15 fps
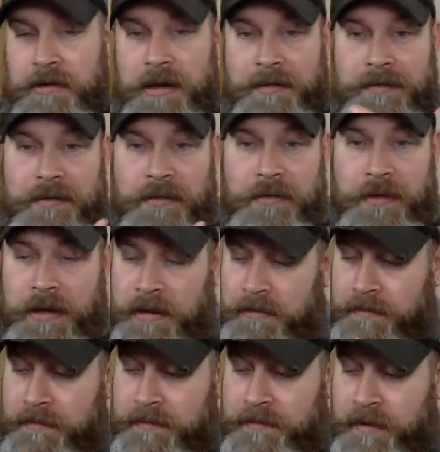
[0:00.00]
You have to do like
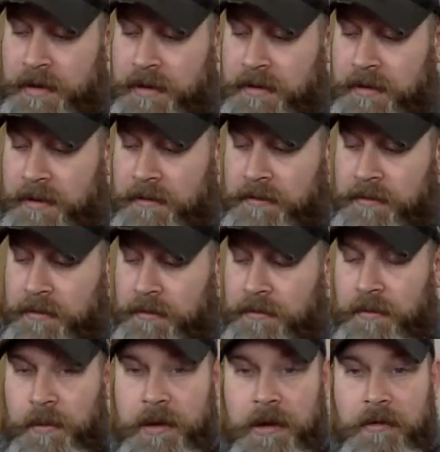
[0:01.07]
funny things too.
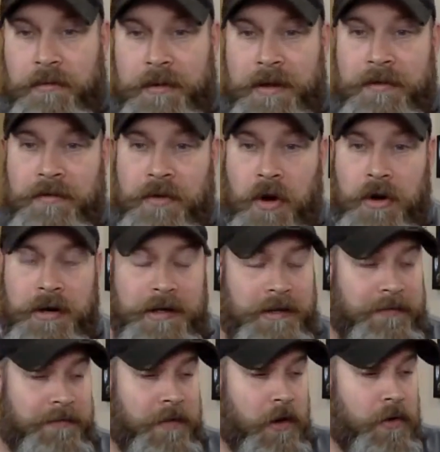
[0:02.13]
So we are restarting
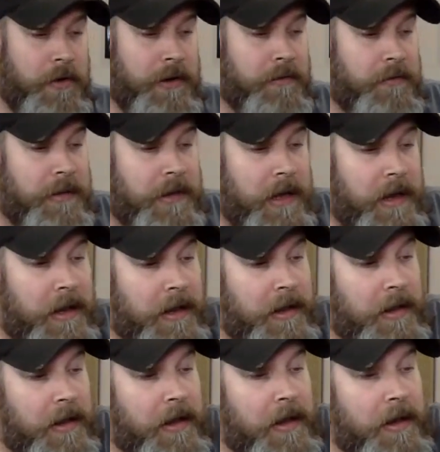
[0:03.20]
the phone. Enrique,
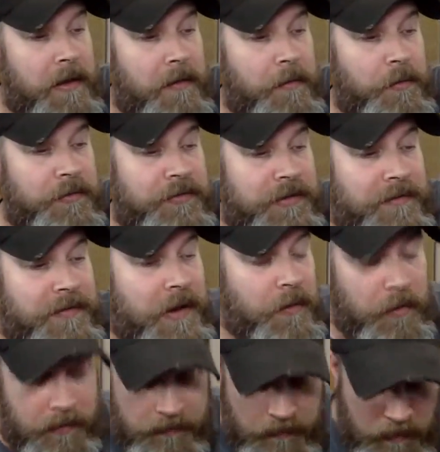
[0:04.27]
we'll see if that works